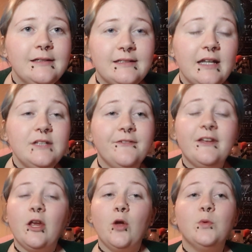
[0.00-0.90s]
today's
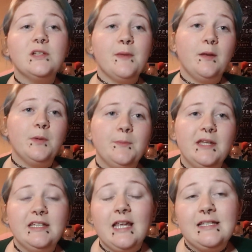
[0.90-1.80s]
video was meant to be
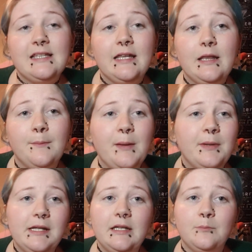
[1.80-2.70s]
me testing the
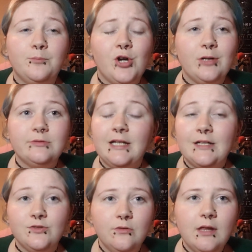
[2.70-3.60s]
Maybelline brow
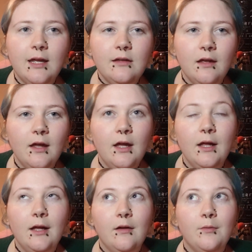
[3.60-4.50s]
tattoo thing,
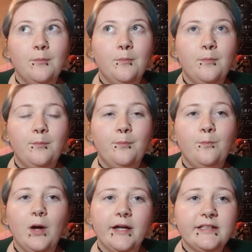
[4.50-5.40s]

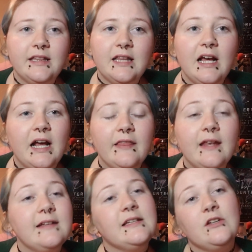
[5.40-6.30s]
but I did that and
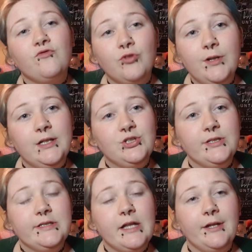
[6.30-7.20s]
then I did a Roy
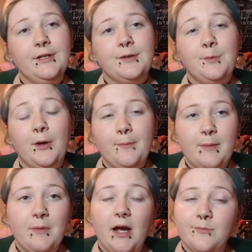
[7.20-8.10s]
Lichtenstein look where I
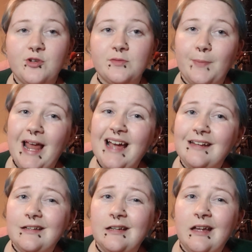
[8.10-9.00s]
made my eyebrows
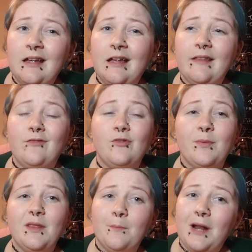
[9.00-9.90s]
black, and then
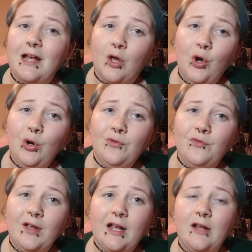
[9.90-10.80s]
rubbing the black off,
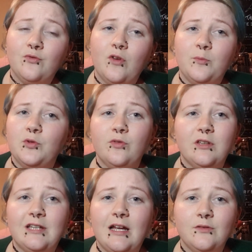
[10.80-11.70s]
it kind of rubbed all the
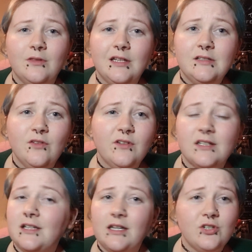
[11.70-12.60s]
tattoo things off
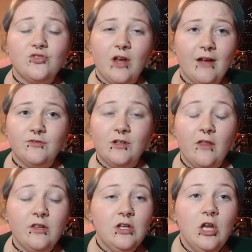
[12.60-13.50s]
because I did it straight after
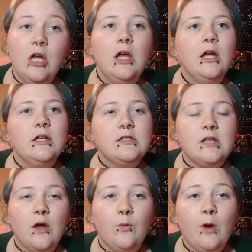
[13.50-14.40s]
another.
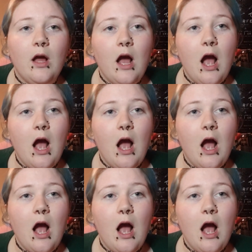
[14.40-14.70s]
So